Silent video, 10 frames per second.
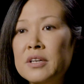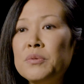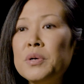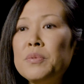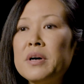
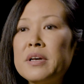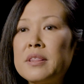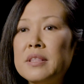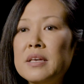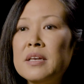we want a
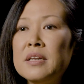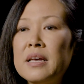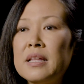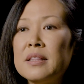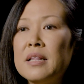thin
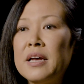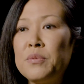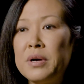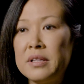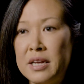and
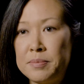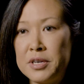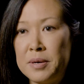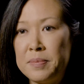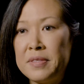lightweight
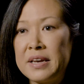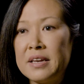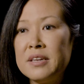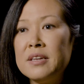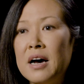laptop that
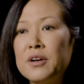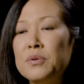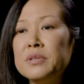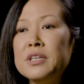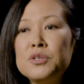can not
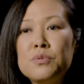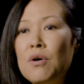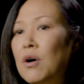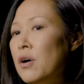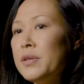only do
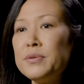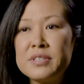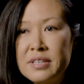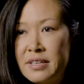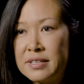all those
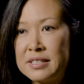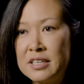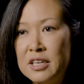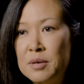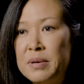things,
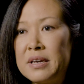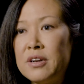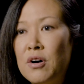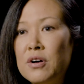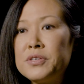but
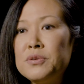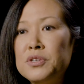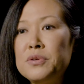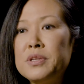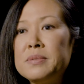can also
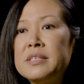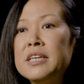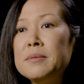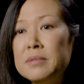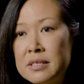do them
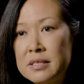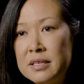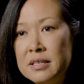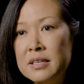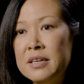
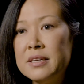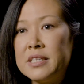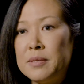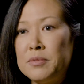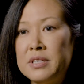seamlessly,
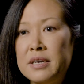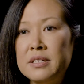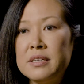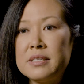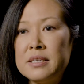
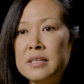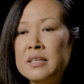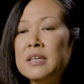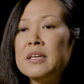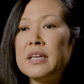simultaneously,
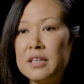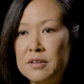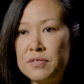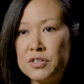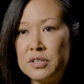and
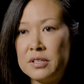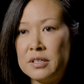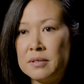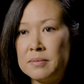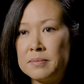efficiently.